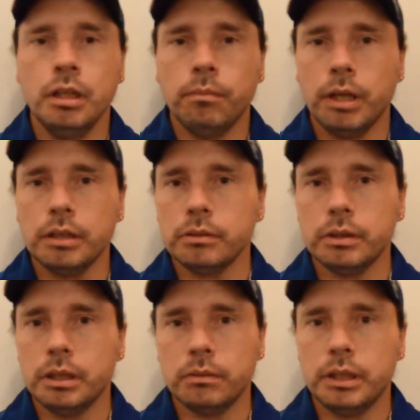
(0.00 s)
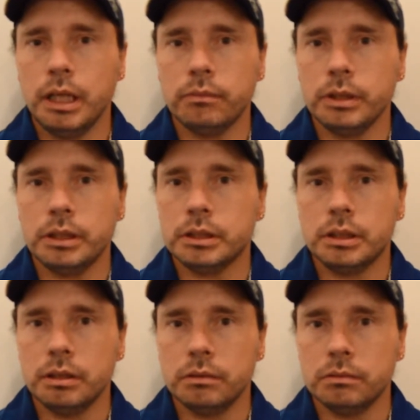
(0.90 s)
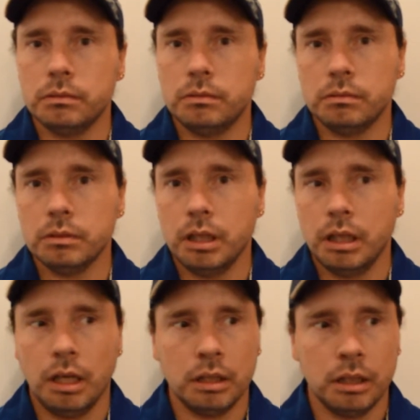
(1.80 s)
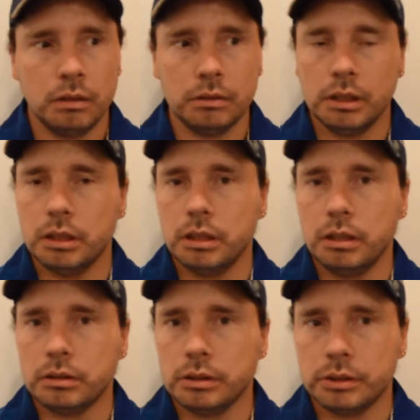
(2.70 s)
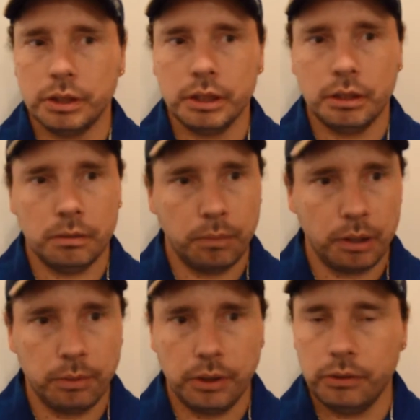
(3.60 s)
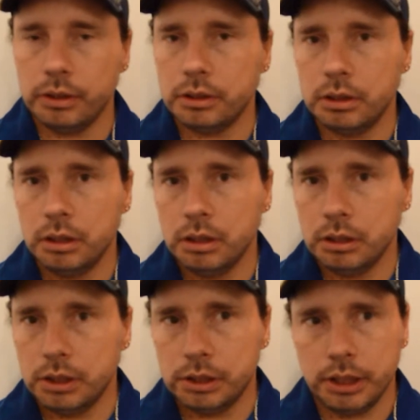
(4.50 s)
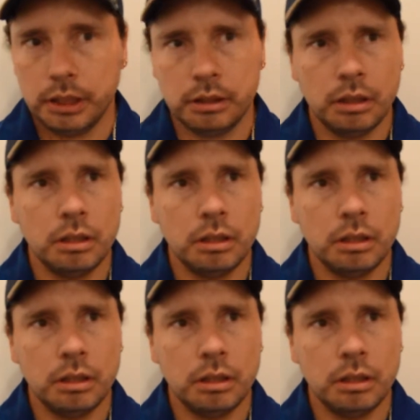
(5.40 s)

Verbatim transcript: But after we're done with that, we just, you know, hung out, had some drink, you know, barbecuing, chit chatting.